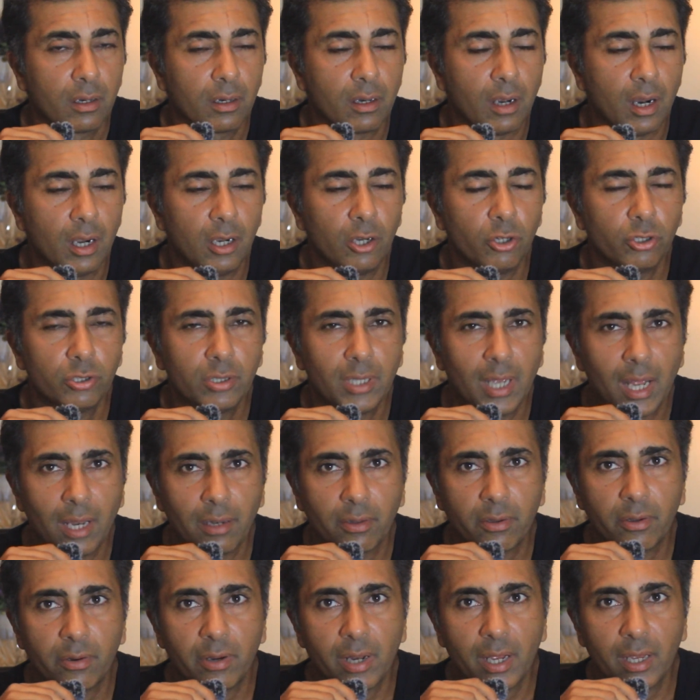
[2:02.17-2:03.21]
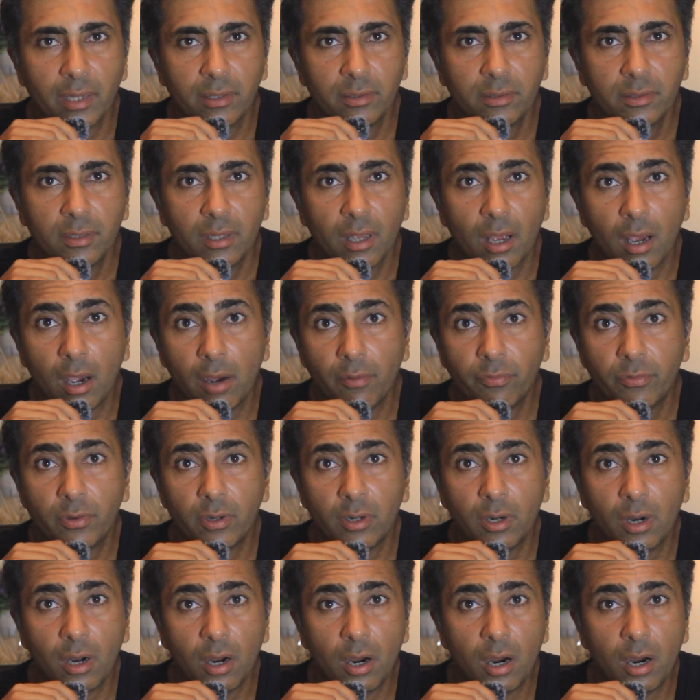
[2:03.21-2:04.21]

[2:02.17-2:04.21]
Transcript: Carlos Alcaraz, after a